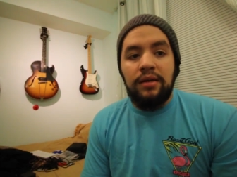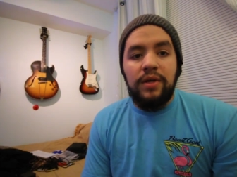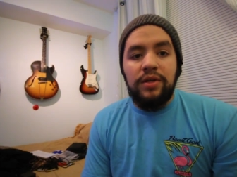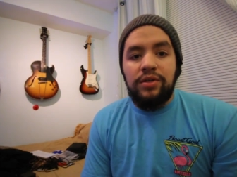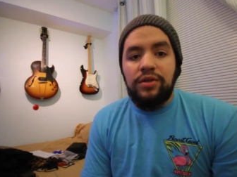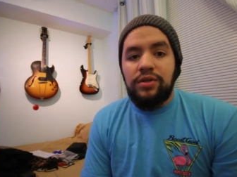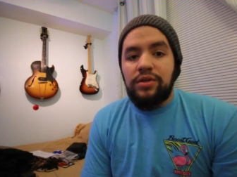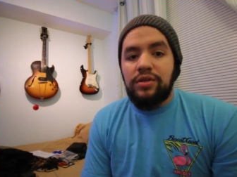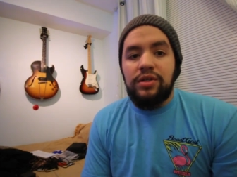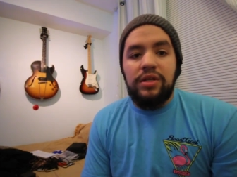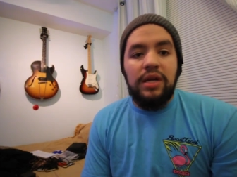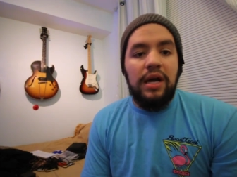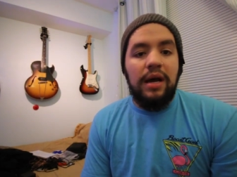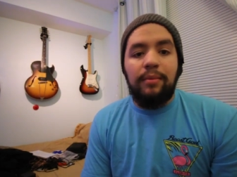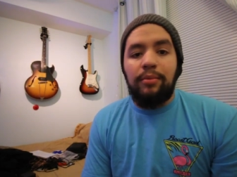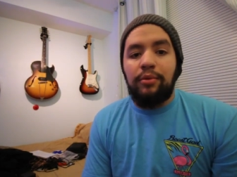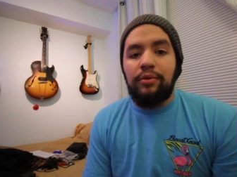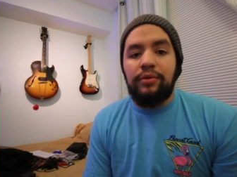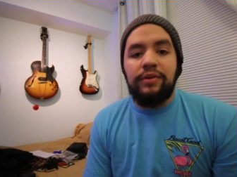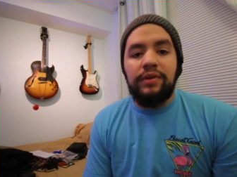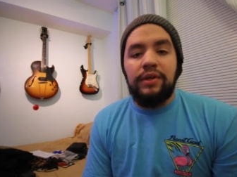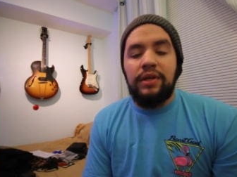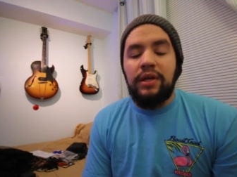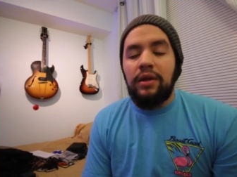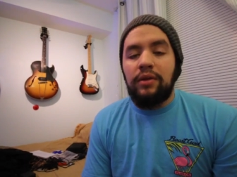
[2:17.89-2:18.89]
and just stop
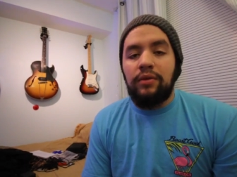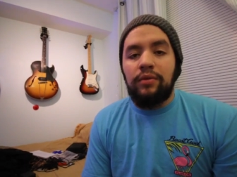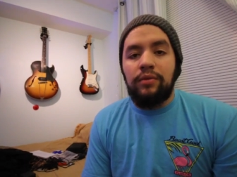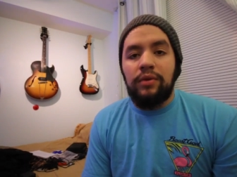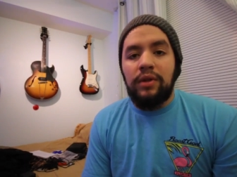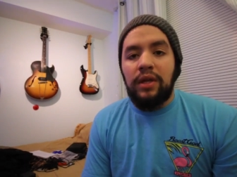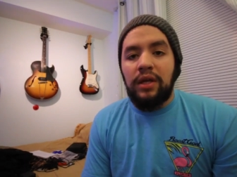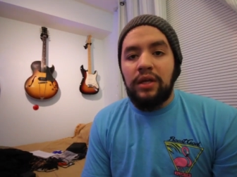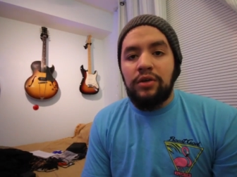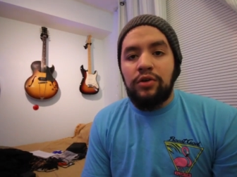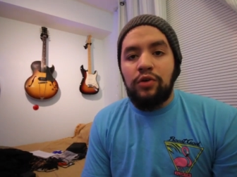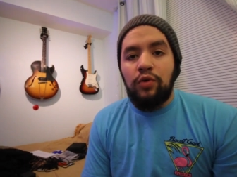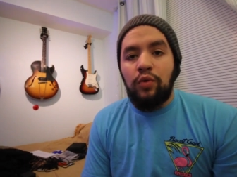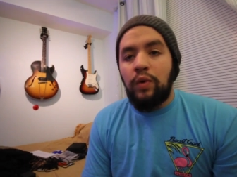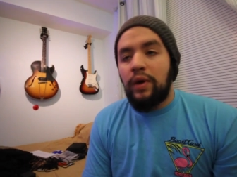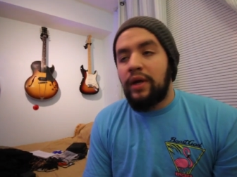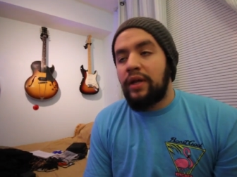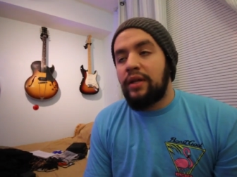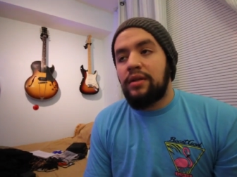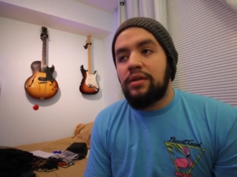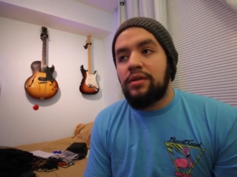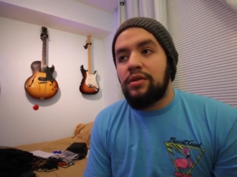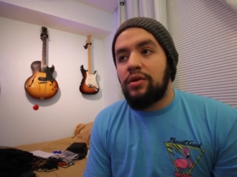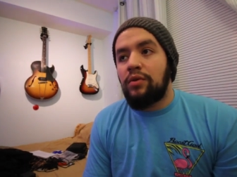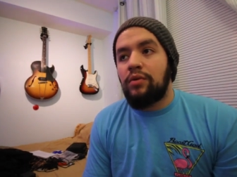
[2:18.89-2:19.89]
altogether and like
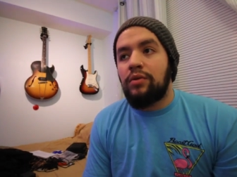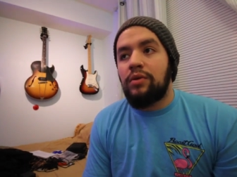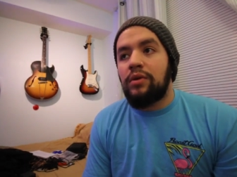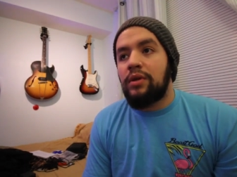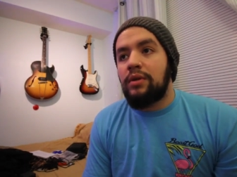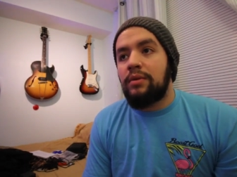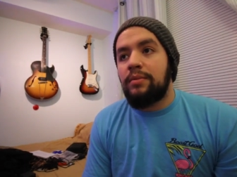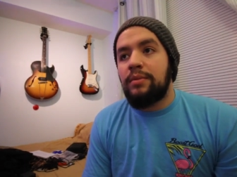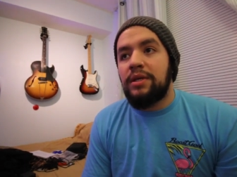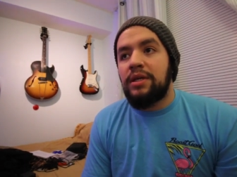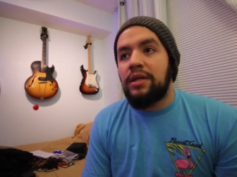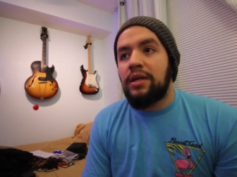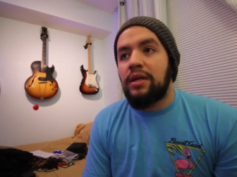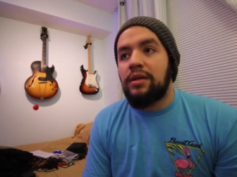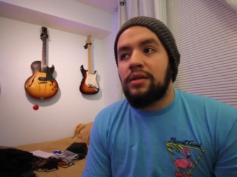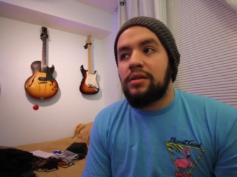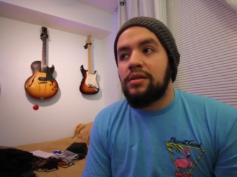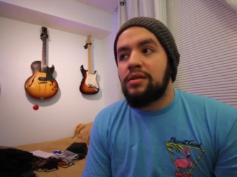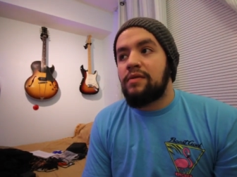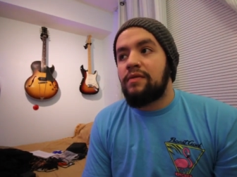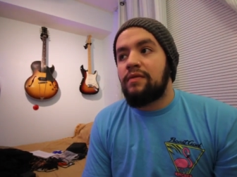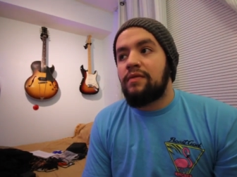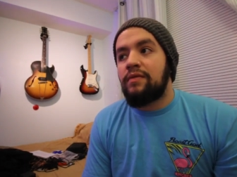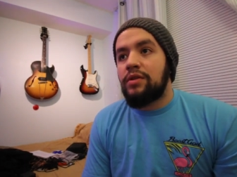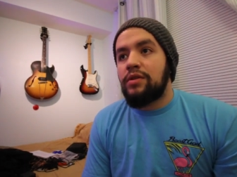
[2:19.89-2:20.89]
quit totally because
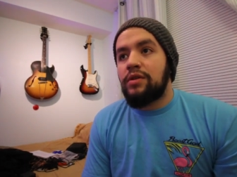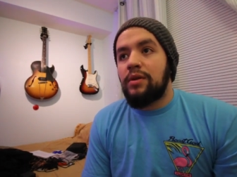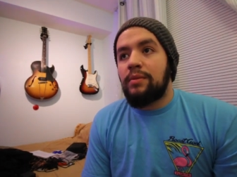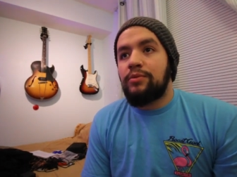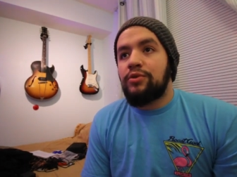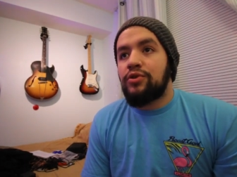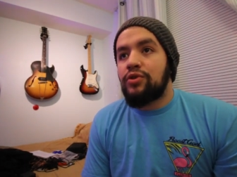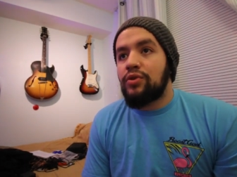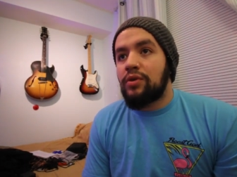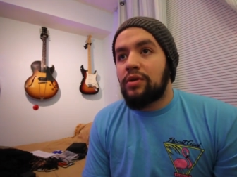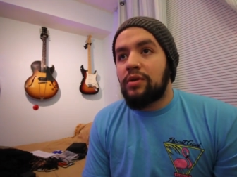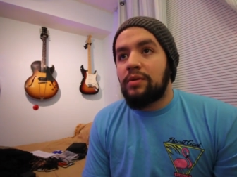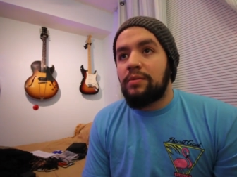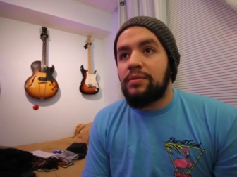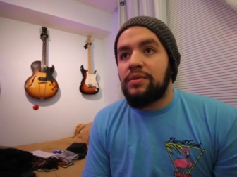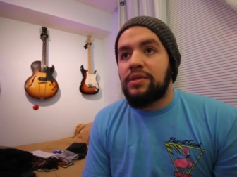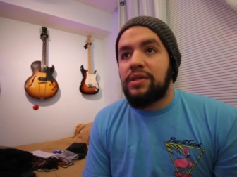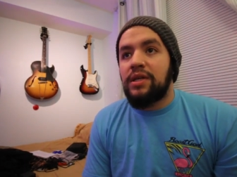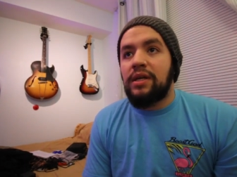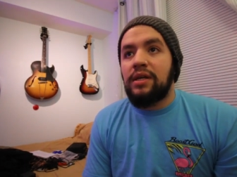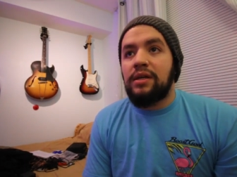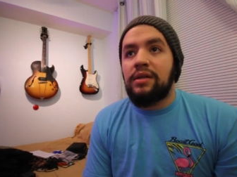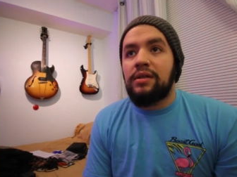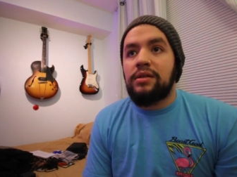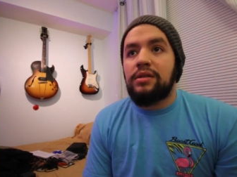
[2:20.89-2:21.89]
of some
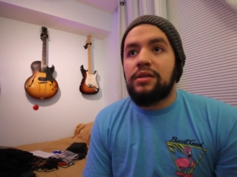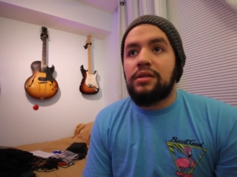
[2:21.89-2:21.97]
circumstance,